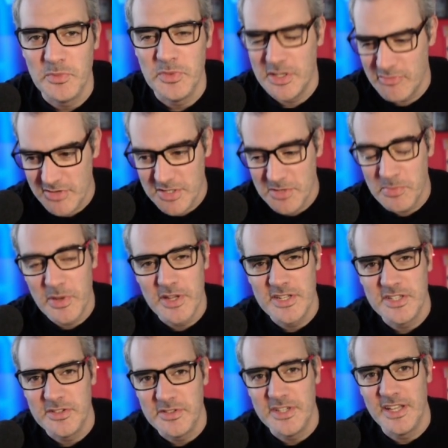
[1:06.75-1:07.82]
When there is a
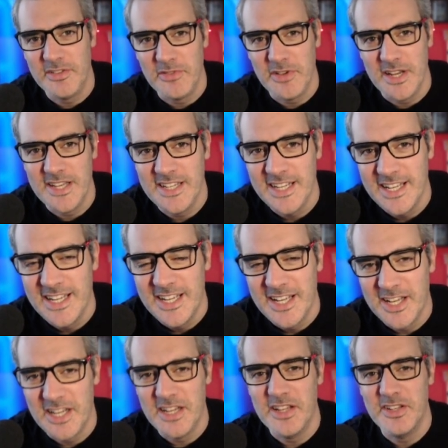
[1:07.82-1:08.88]
person on the other end,
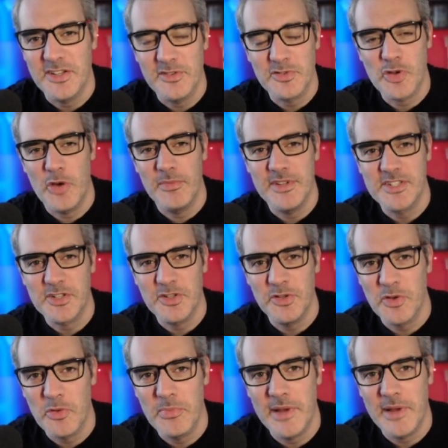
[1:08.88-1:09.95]
and those comments, good
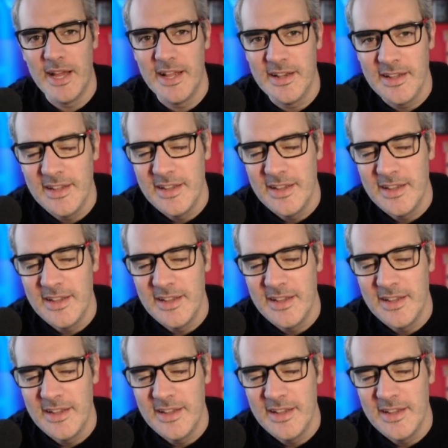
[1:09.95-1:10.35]
or bad,